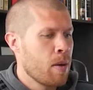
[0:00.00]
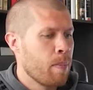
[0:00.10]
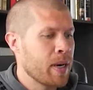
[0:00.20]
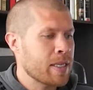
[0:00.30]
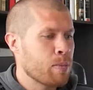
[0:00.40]

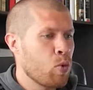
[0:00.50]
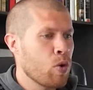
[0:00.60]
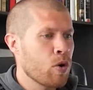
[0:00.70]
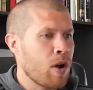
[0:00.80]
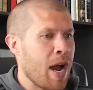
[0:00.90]
but it's
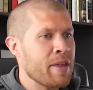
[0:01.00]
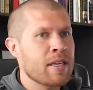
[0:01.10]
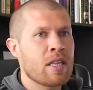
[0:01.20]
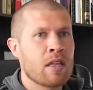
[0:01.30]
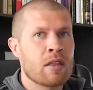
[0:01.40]
more i
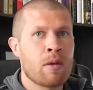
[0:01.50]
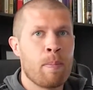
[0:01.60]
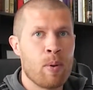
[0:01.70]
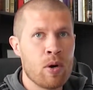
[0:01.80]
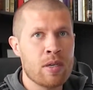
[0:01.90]
think that the
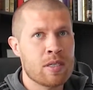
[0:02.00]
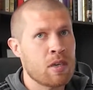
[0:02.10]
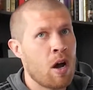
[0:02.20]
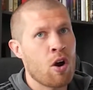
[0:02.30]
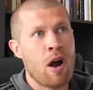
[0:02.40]
books
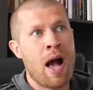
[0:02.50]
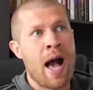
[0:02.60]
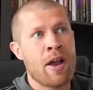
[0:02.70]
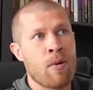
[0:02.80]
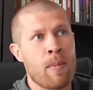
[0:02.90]
are a
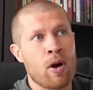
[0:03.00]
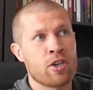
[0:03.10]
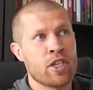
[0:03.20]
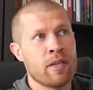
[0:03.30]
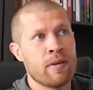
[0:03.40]
higher
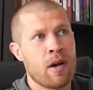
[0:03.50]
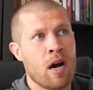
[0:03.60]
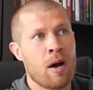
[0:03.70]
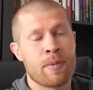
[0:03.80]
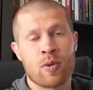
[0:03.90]
margin
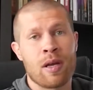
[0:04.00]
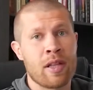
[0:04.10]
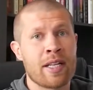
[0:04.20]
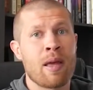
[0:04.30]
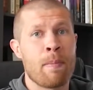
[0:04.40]
um, so i
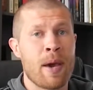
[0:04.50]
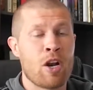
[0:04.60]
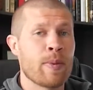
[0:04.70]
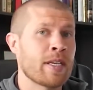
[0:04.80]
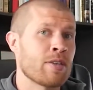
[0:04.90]
like them
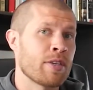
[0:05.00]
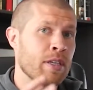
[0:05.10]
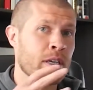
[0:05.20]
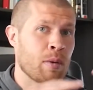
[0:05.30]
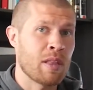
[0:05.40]
better because you're
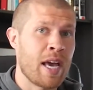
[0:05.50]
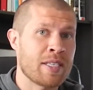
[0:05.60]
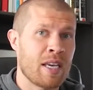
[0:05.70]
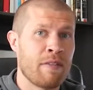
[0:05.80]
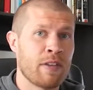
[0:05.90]
dealing with
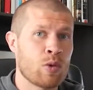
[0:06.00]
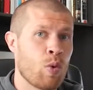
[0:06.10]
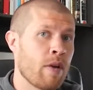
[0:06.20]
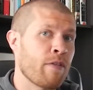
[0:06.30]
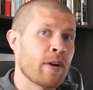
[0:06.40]
less
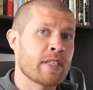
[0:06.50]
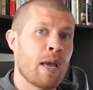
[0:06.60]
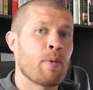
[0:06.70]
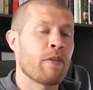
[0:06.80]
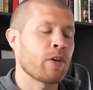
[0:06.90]
inventory for
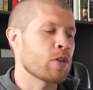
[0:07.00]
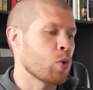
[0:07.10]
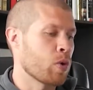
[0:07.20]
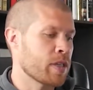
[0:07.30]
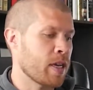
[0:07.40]
example if you're
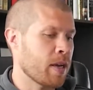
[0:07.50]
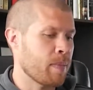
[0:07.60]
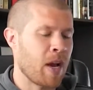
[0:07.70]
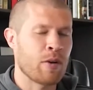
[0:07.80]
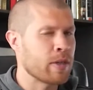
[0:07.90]

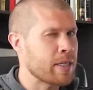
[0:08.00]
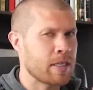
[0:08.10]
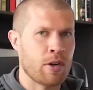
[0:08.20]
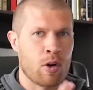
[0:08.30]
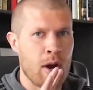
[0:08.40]
sourcing i know this
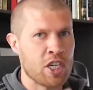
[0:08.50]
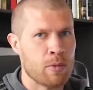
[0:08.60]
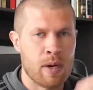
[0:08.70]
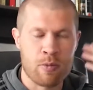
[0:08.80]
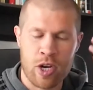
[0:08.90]
isn't your
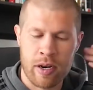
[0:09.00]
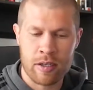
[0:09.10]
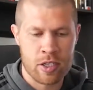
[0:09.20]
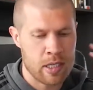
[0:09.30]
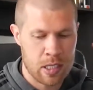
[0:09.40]
question but i'm trying
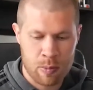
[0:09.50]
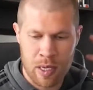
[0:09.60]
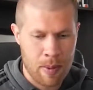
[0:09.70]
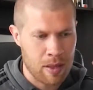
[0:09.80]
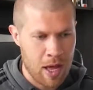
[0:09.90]
to just
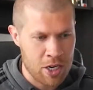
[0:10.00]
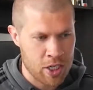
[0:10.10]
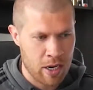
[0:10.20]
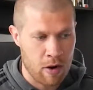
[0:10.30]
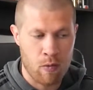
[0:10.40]
explain my
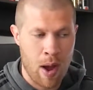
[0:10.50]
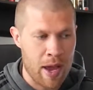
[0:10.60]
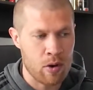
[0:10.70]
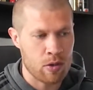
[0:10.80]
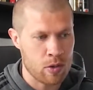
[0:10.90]
logic here of
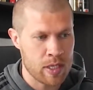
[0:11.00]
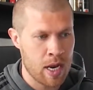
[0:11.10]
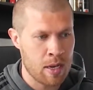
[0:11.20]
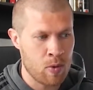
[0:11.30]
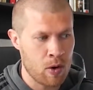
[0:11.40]
why i don't use it
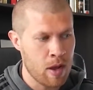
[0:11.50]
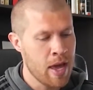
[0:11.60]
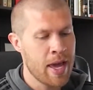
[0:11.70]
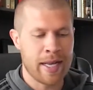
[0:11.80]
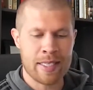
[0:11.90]
anymore
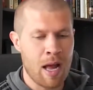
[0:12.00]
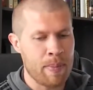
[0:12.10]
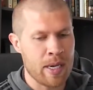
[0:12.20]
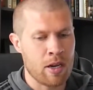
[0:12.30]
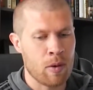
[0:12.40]
it's not
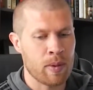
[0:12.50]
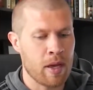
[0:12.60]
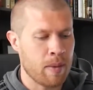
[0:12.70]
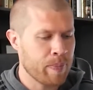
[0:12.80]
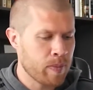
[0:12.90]
beginner but like